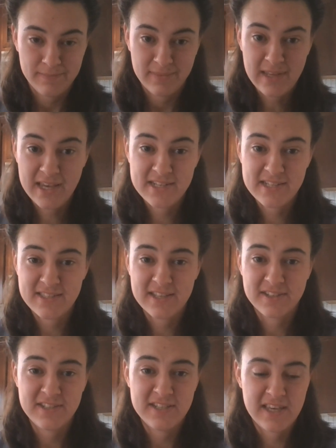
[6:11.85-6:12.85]

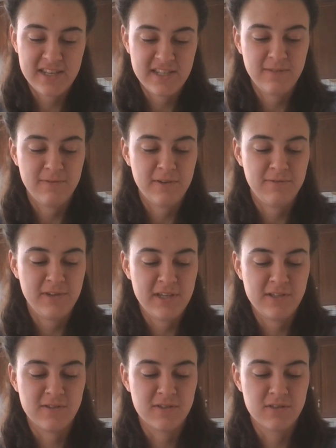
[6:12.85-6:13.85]
1860s,
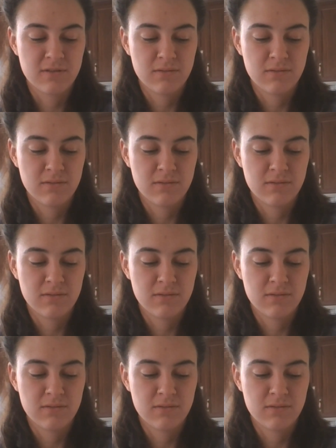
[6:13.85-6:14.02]
1850s.